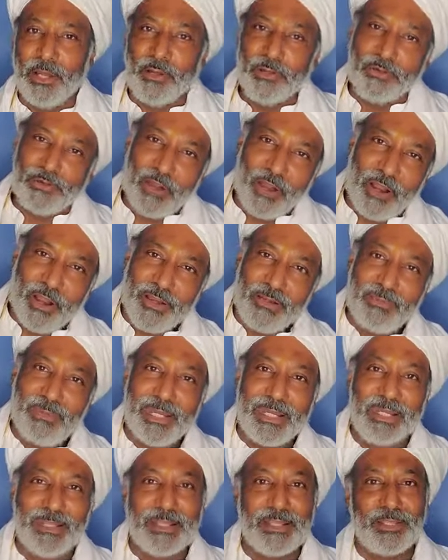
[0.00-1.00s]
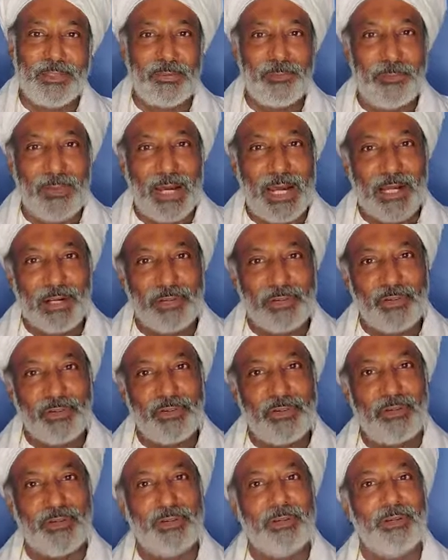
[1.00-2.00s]
Join me this March
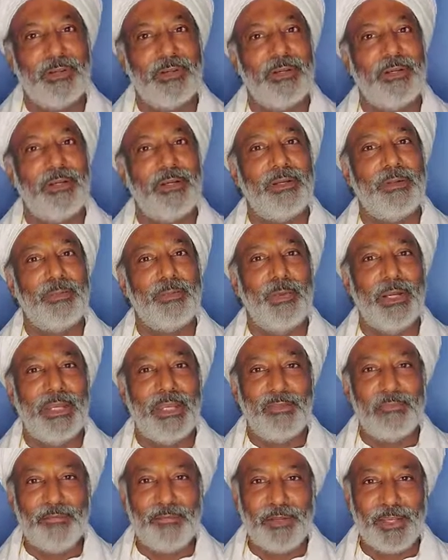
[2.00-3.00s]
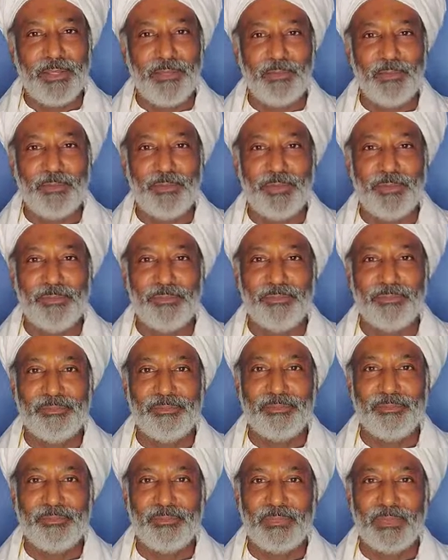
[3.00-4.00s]
21st
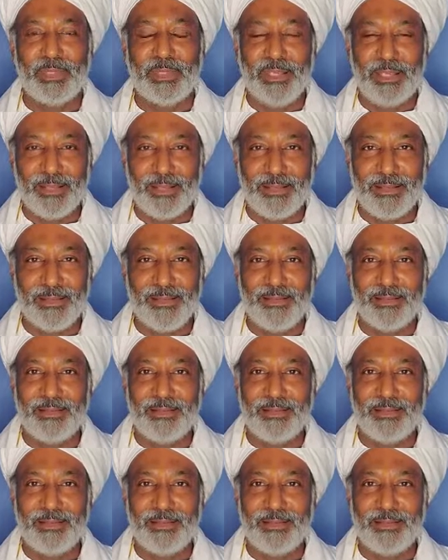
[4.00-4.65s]
in